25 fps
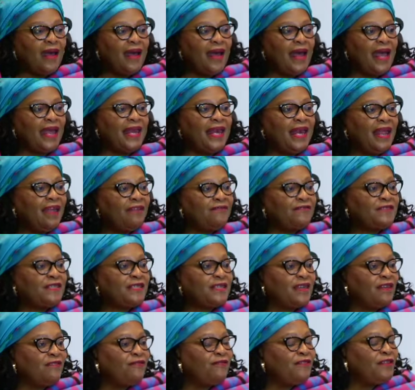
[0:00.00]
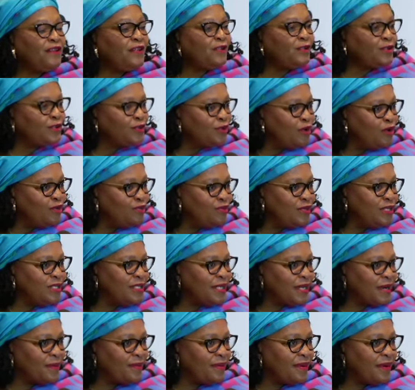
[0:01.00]
I left there feeling so
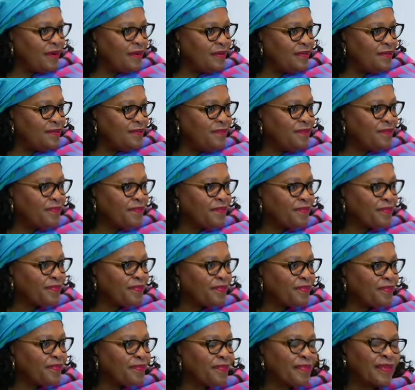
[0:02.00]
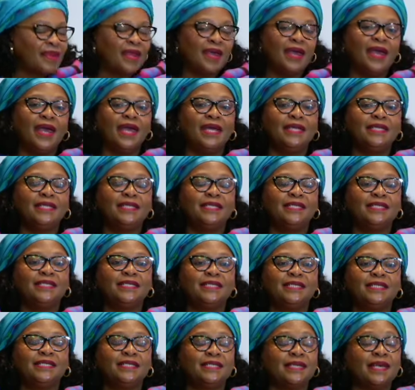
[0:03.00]
miserable. And
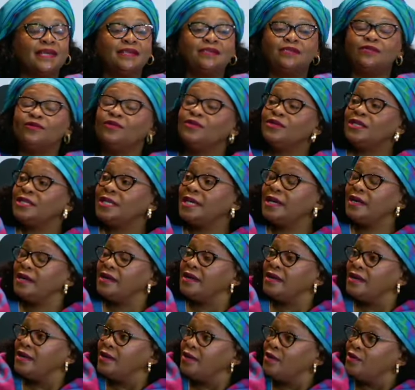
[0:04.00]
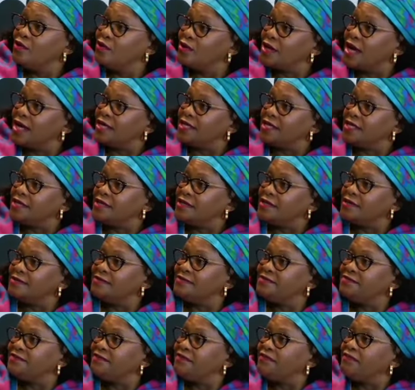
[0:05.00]
she said, you see, look at it.
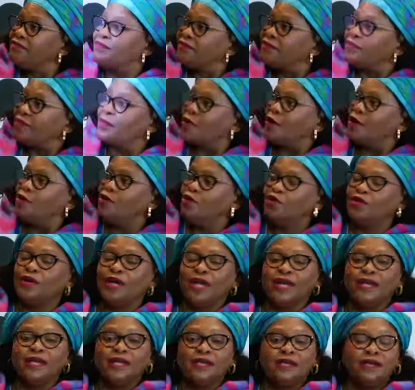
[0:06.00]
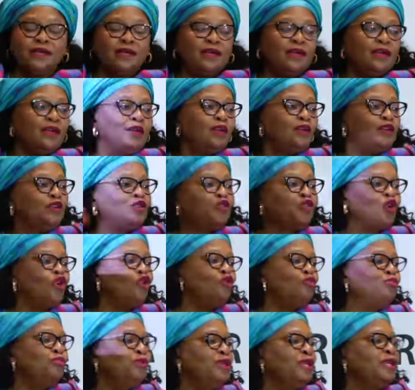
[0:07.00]
Look at it.
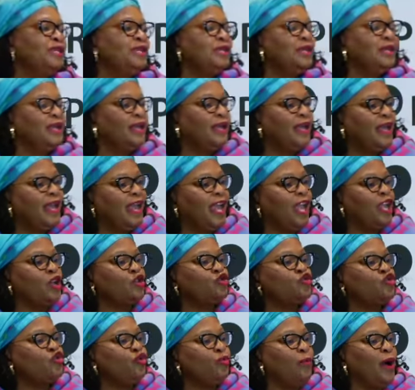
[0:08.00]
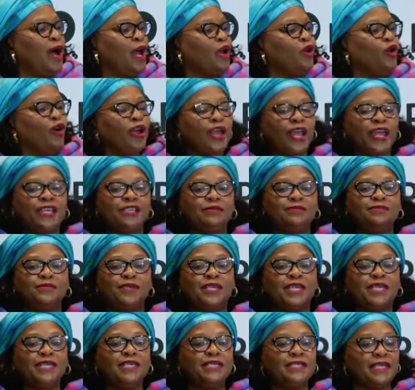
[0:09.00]
Show me a Kumalo and
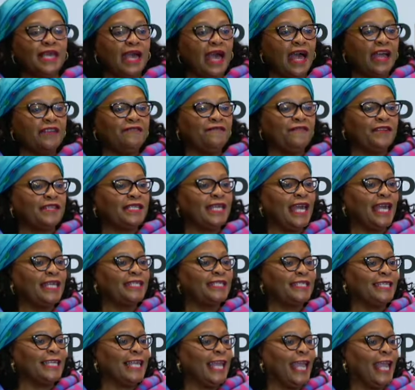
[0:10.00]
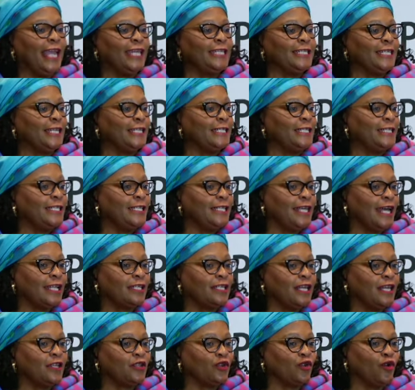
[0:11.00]
Mkize advertising agency
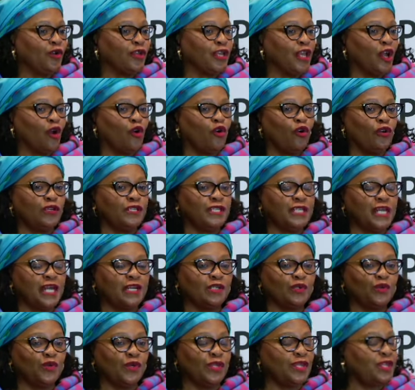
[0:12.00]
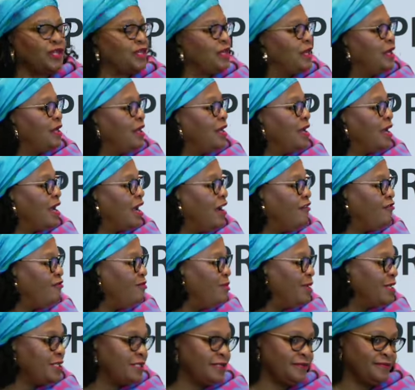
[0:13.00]
that has got a contract with
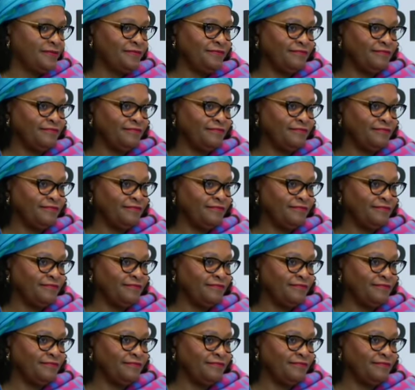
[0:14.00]
government.